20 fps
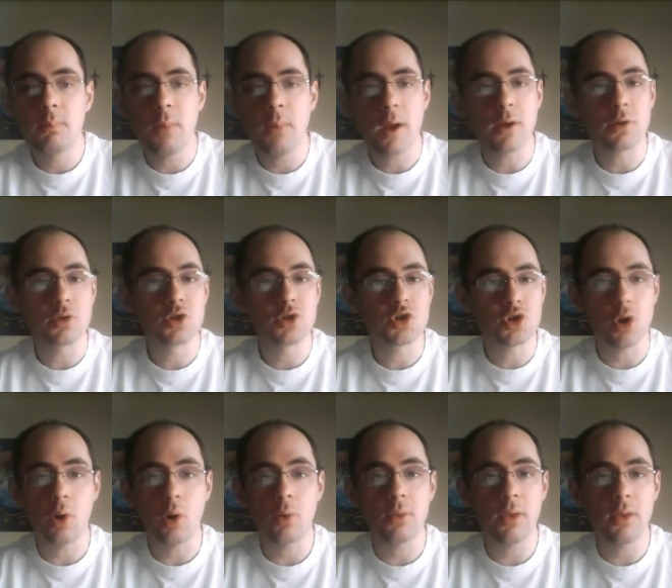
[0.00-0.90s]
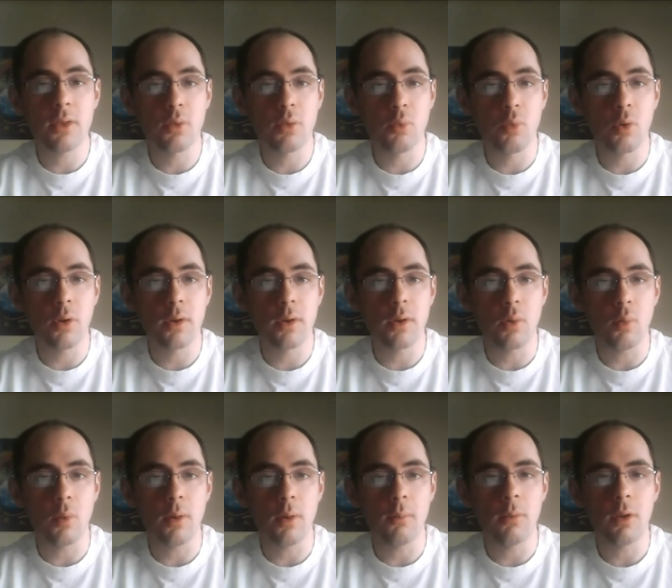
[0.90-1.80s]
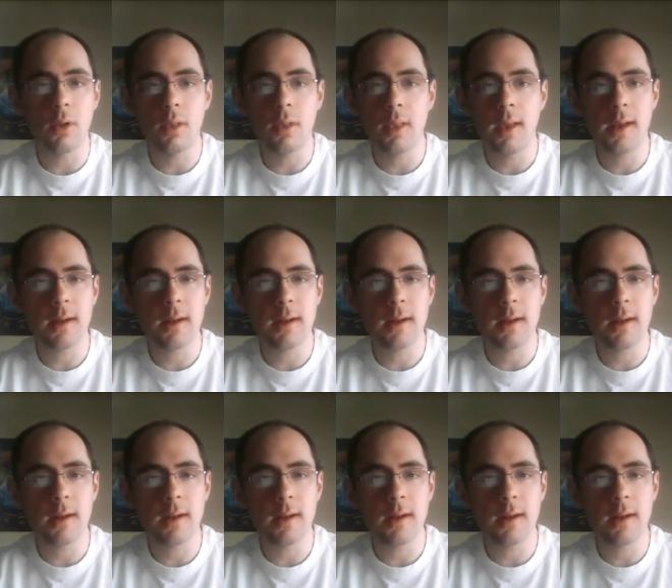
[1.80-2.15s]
better show than the Royal Rumble,